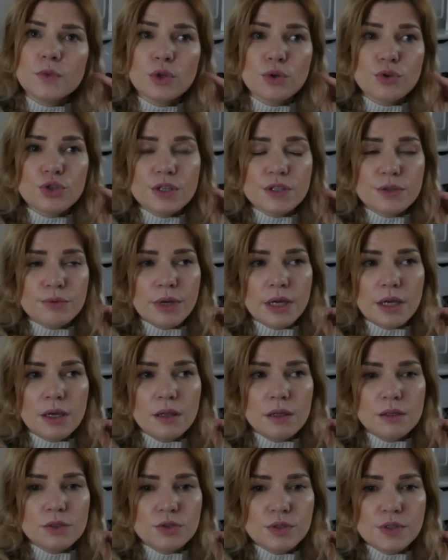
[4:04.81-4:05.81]
not just a
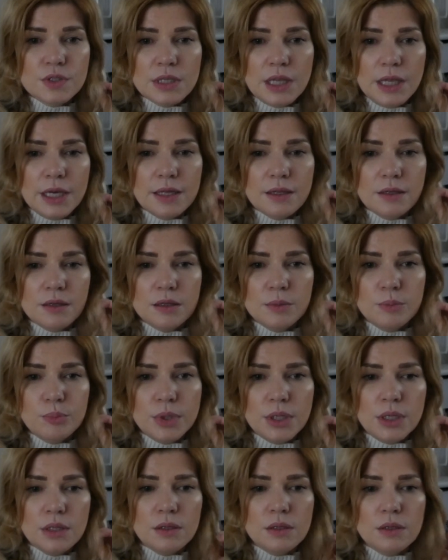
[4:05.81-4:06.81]
regular translator,
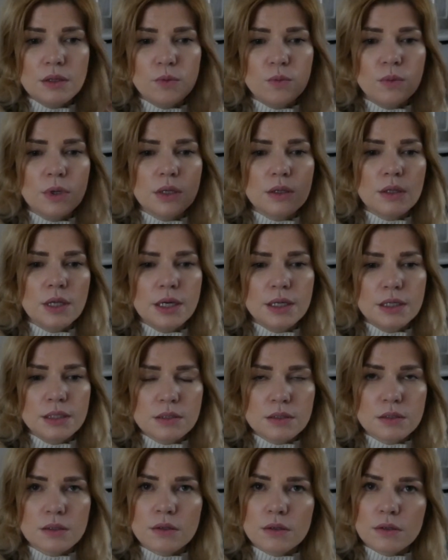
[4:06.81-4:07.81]
but the one that
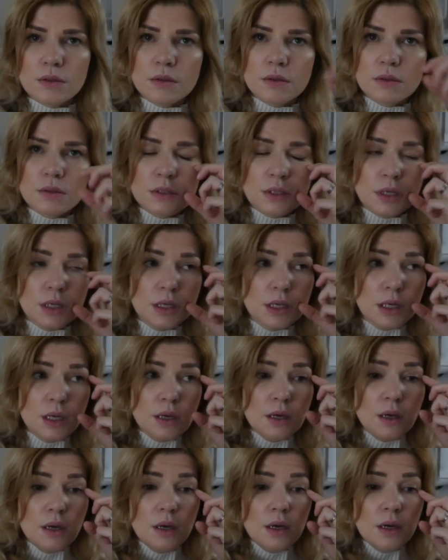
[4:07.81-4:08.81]
has got
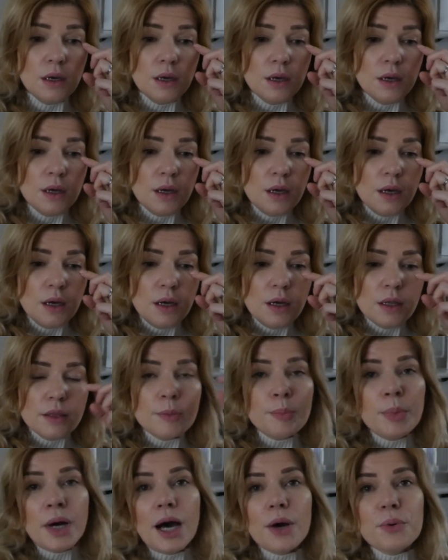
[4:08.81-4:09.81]

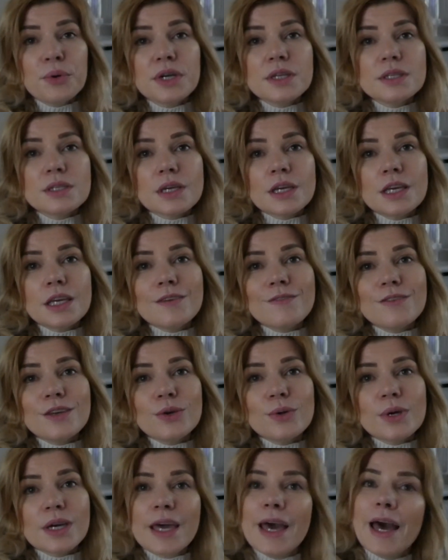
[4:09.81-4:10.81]
the power to give
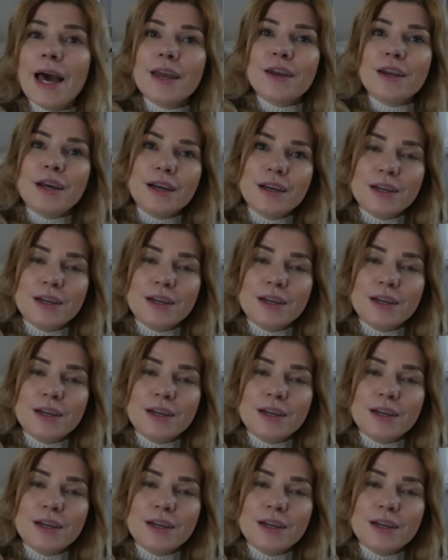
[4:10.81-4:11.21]
you, again,